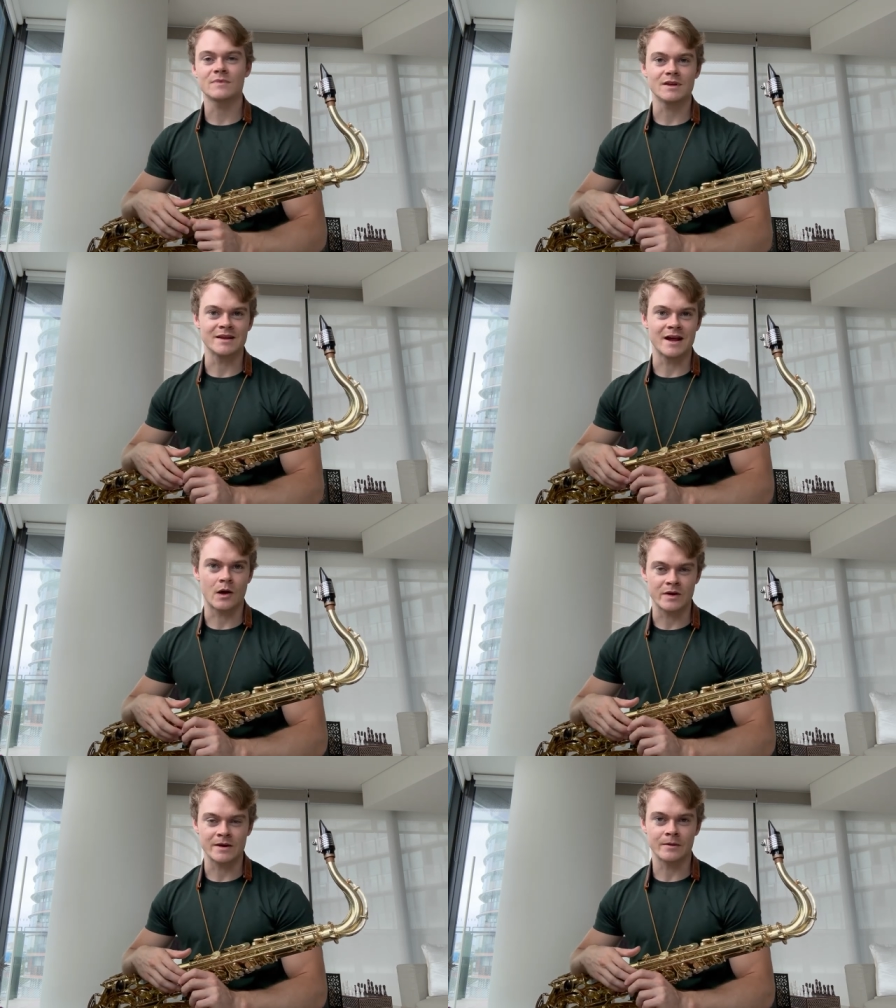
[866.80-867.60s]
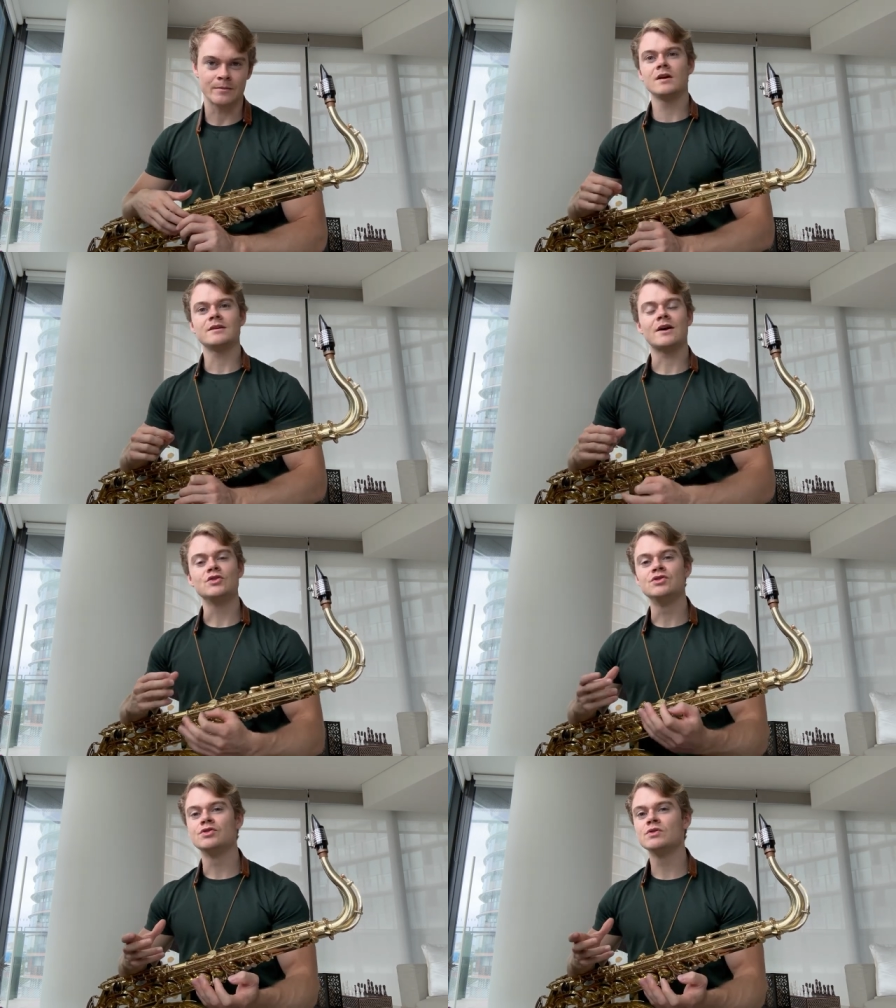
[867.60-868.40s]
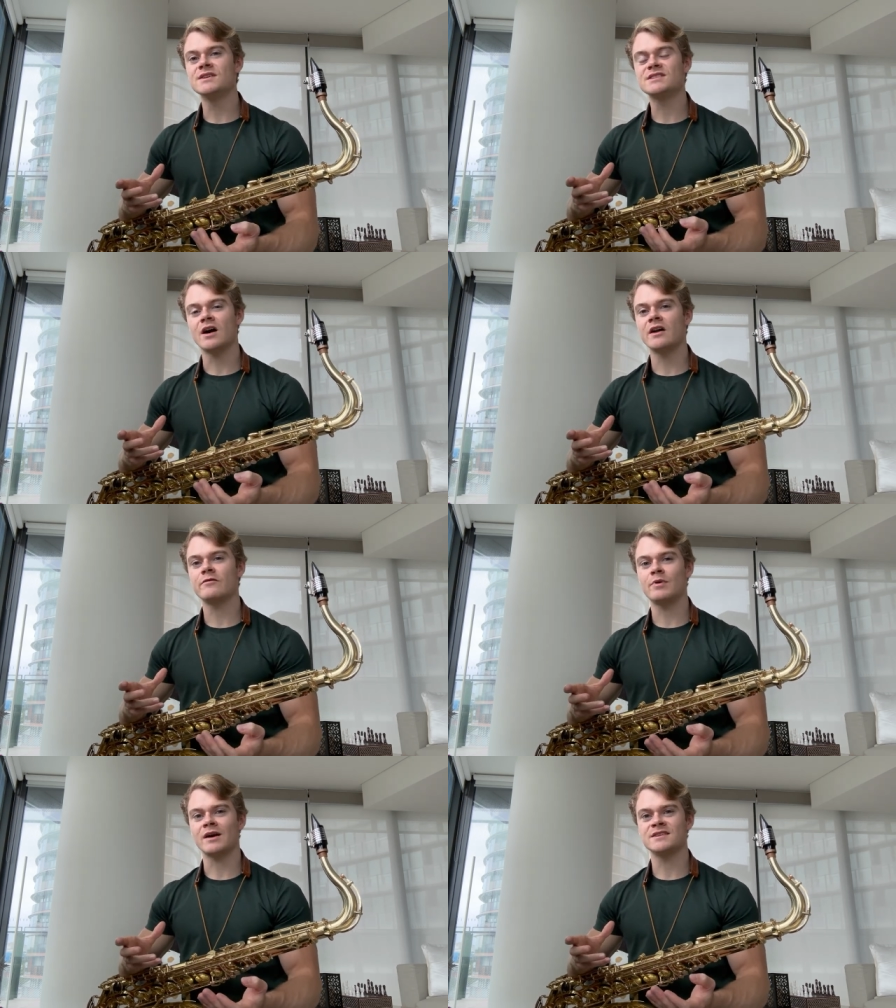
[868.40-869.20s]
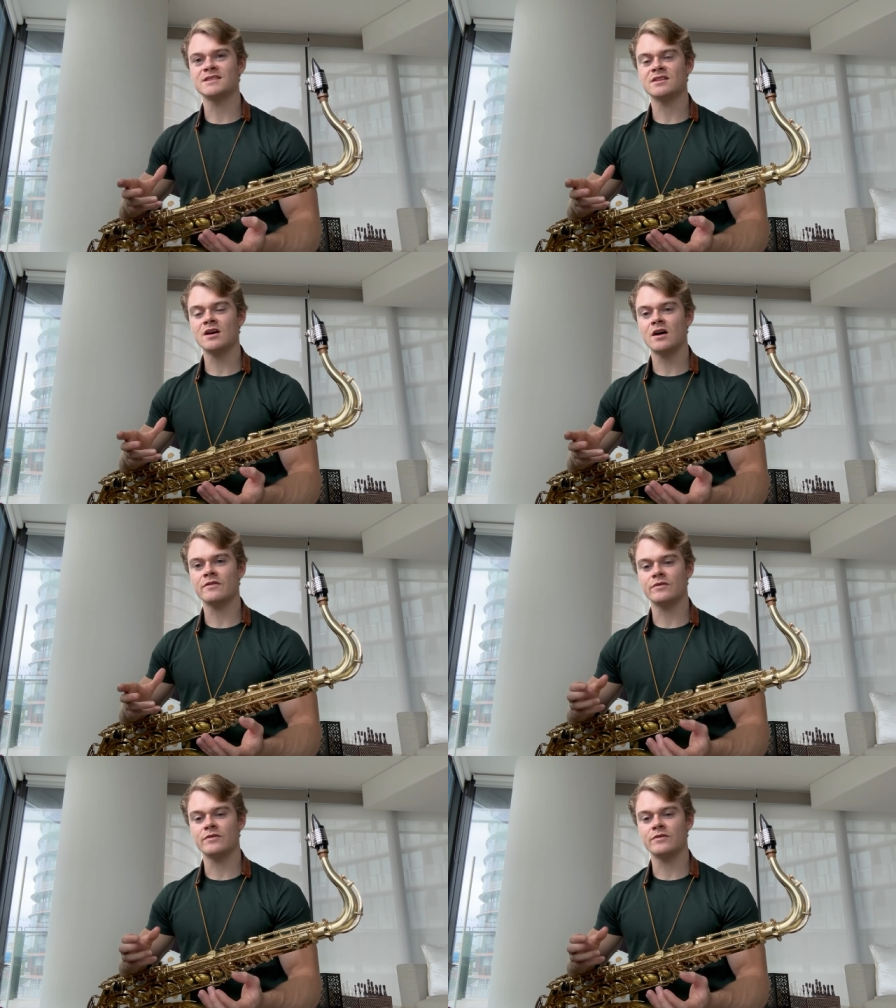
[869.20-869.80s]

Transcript: in our ear. Now, you do this kind of practice enough,